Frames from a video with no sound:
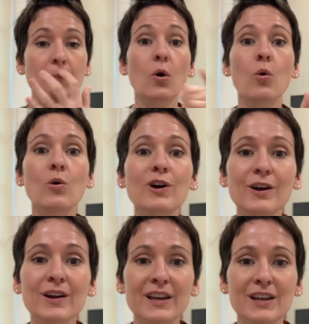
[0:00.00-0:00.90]
Or
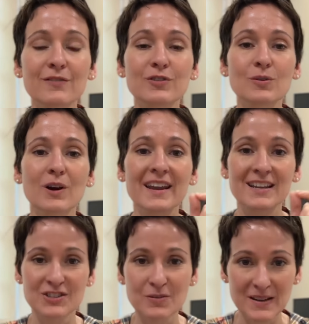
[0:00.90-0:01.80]
if you are an
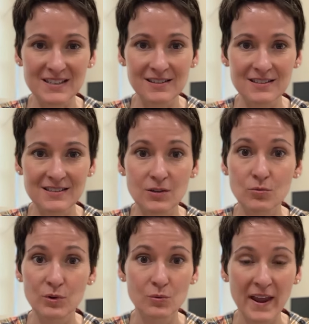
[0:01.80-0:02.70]
instrumentalist,
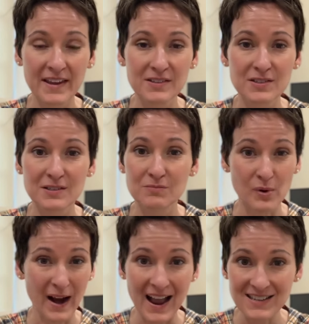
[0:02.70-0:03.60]
woodwinds,
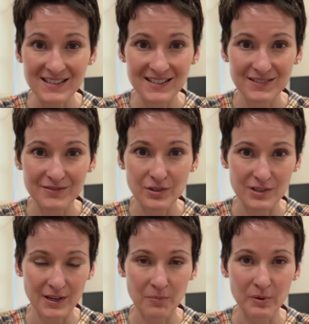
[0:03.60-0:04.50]
brass, for
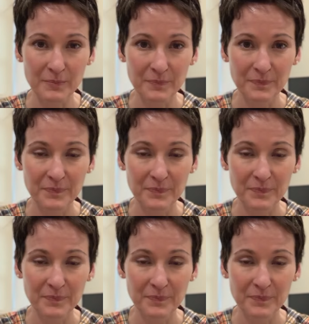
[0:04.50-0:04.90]
example,